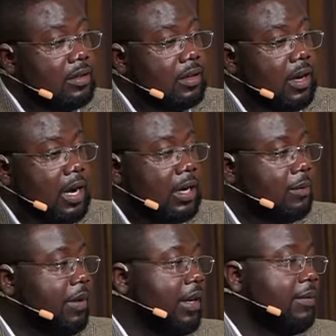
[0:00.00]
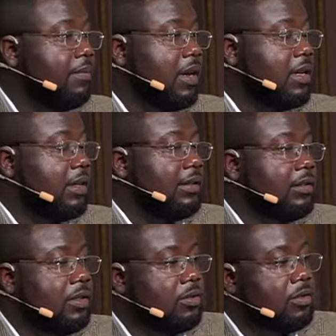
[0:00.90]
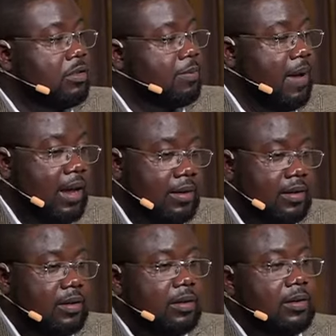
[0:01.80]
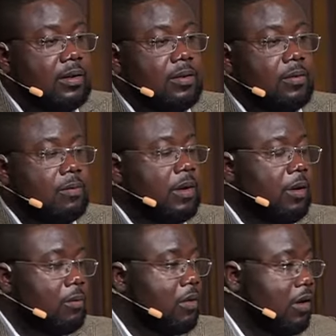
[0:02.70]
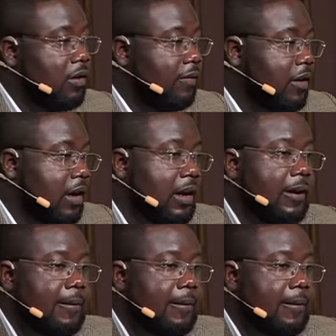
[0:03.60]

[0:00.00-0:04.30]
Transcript: How many minutes do you spend with the Word of God?